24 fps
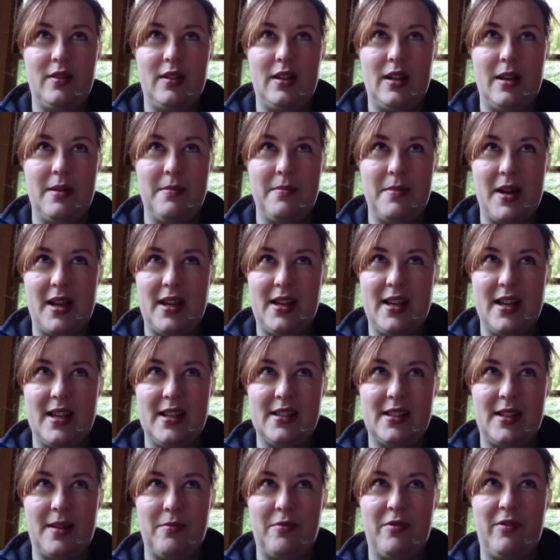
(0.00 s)
in my
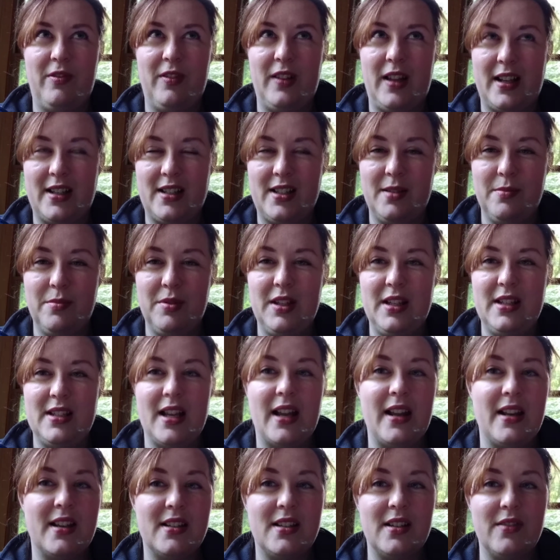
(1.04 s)
case, I'm flexibly,
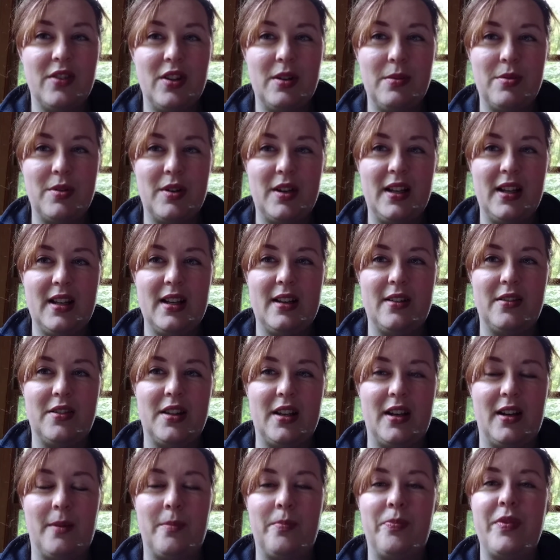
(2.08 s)
tentatively putting it out
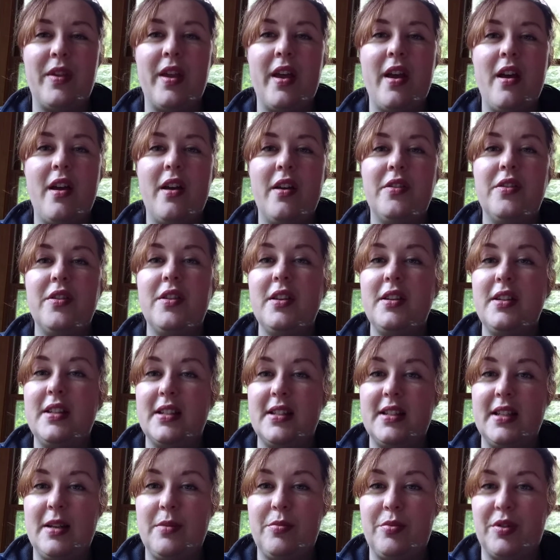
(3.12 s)
there, the
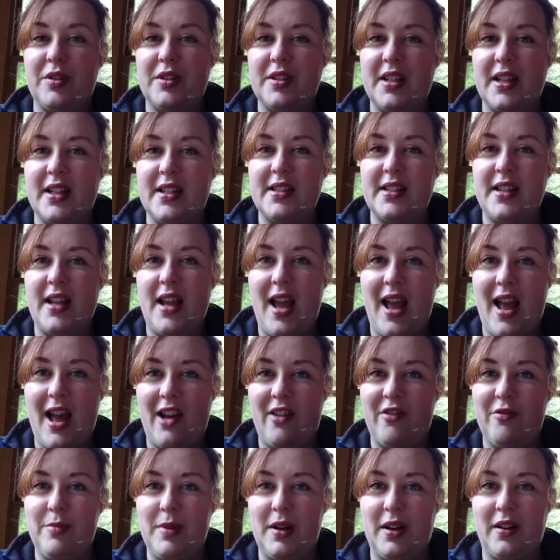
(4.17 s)
Disney Princess
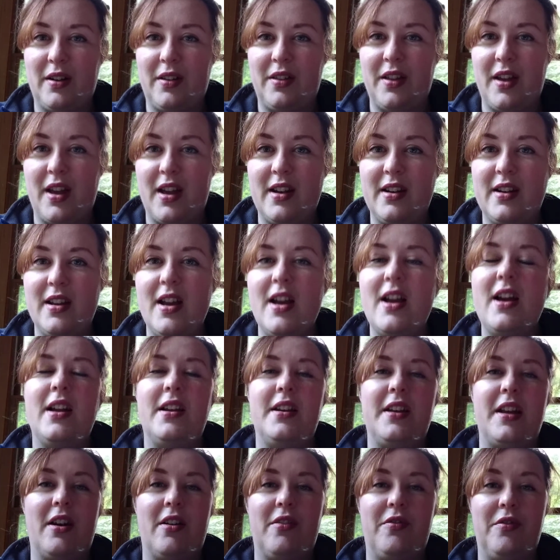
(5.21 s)
Half Marathon.
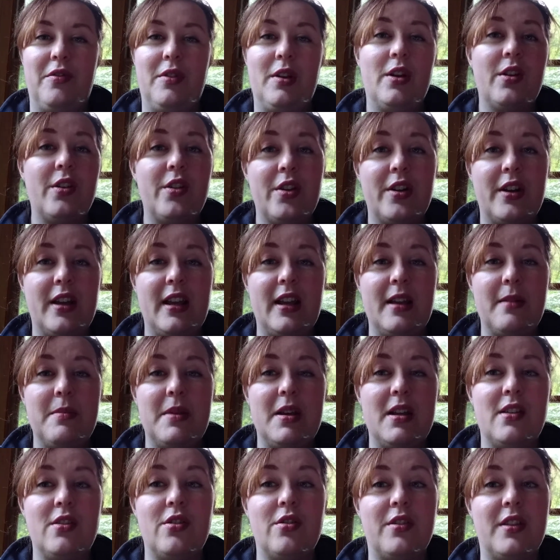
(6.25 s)
Now, if you're looking at
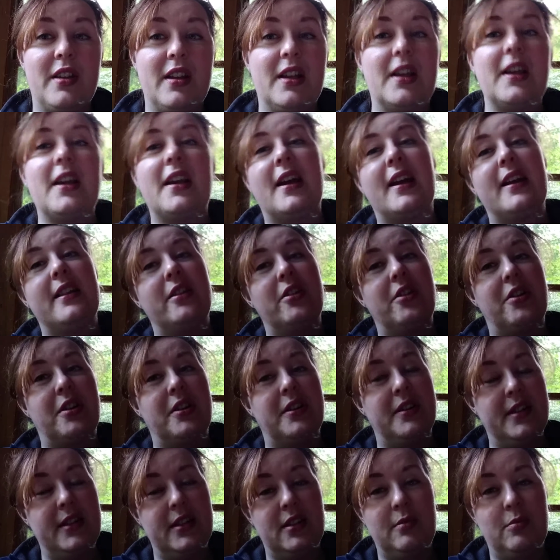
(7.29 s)
me and you're thinking I look a
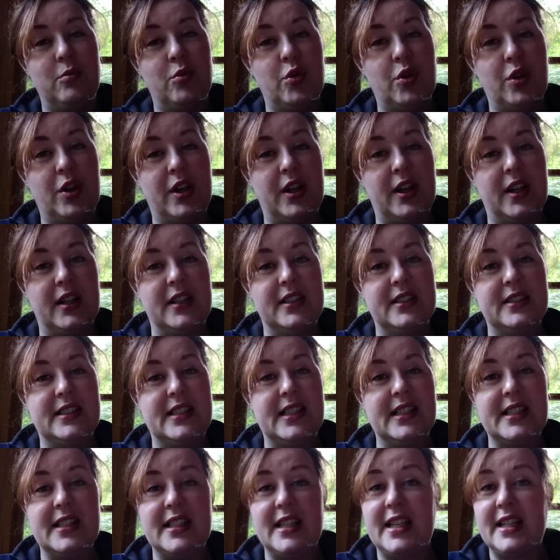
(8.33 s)
little more
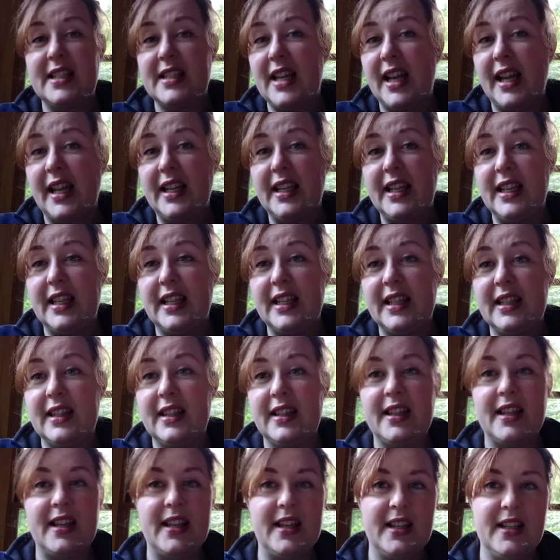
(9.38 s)
Disney dining
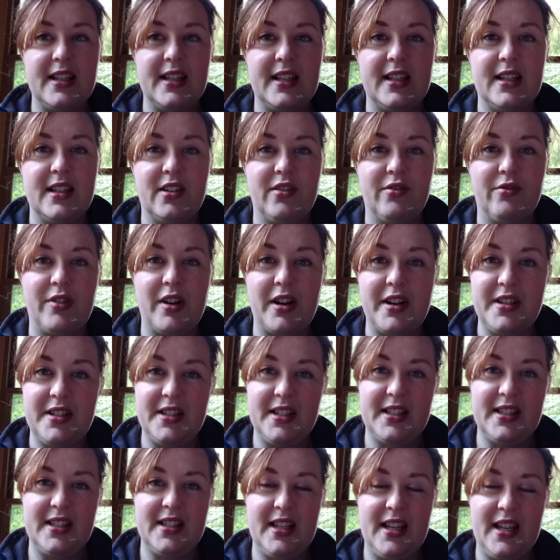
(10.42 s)
than Run
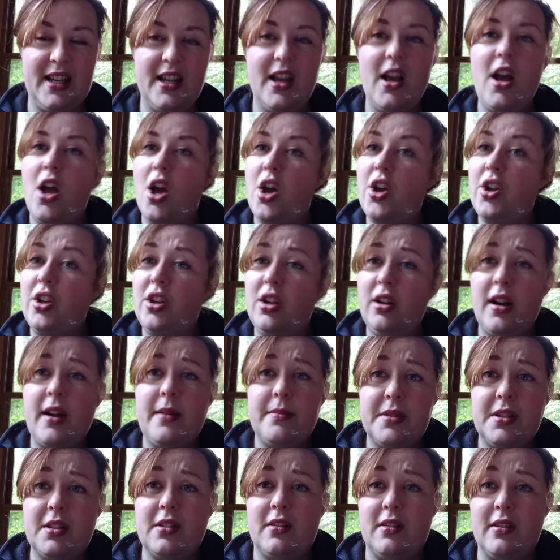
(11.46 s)
Disney, you're
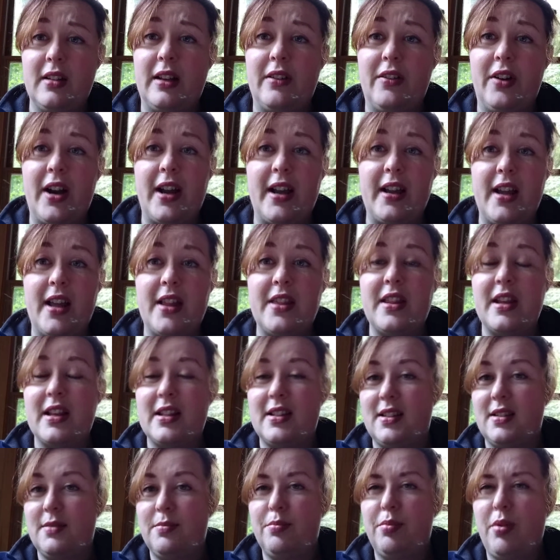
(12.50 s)
absolutely right. And
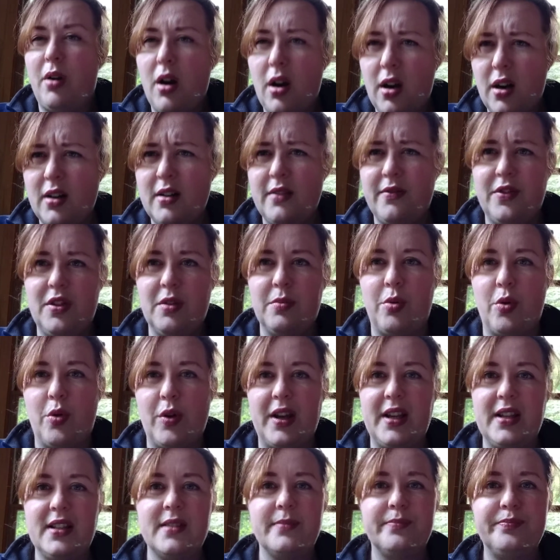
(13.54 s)
that's part of the
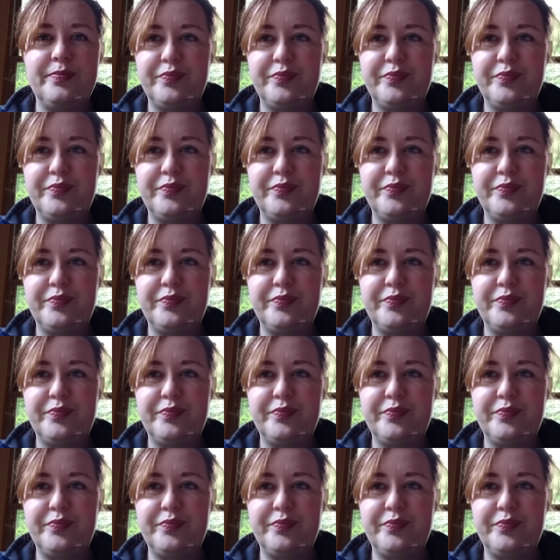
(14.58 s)
point